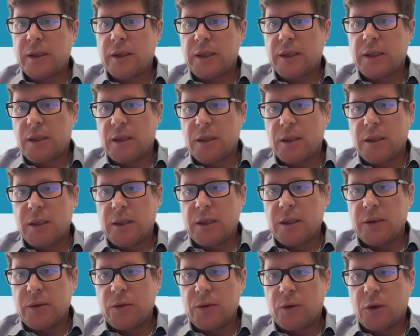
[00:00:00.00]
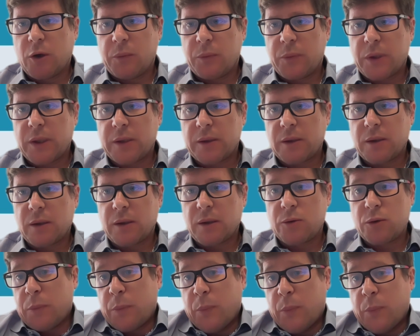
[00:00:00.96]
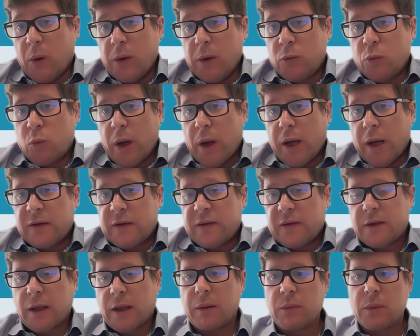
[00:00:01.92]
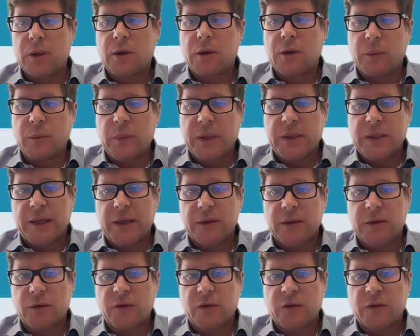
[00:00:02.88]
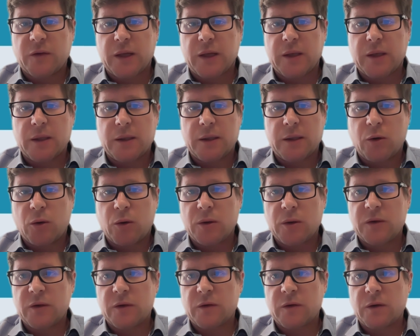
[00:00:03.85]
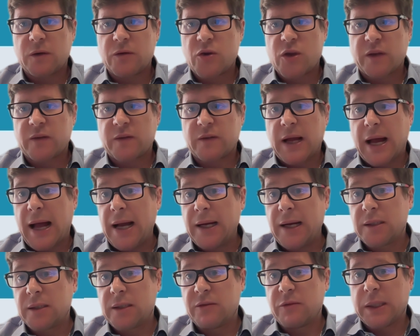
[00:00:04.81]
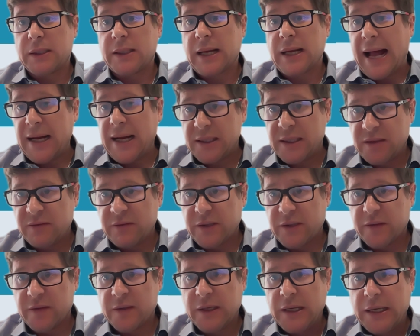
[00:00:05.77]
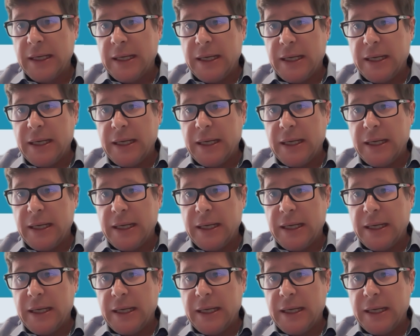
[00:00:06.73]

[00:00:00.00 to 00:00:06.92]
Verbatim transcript: in EU corporate law, to the point where some commentators said that the court is not just active, but activist,